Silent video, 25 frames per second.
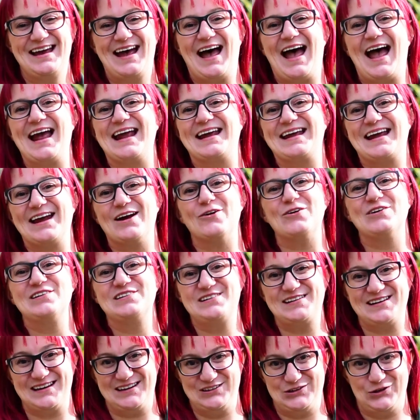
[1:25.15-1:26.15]
I
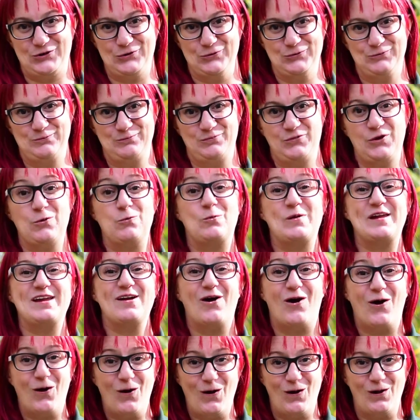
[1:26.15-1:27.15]
guarantee you, we
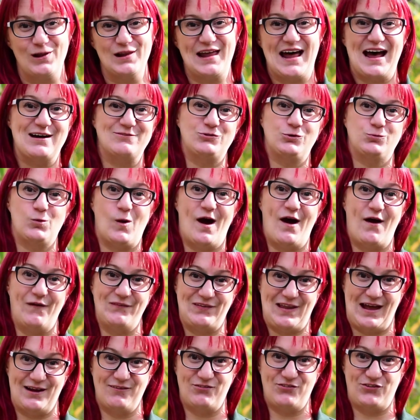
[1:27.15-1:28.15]
all have a
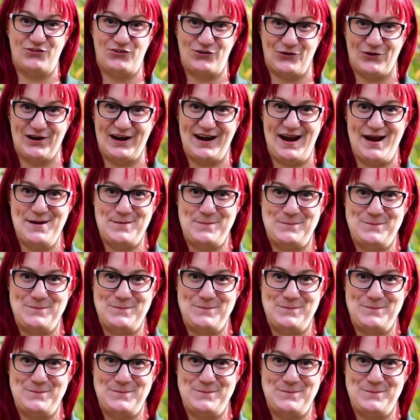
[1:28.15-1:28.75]
wildlife story.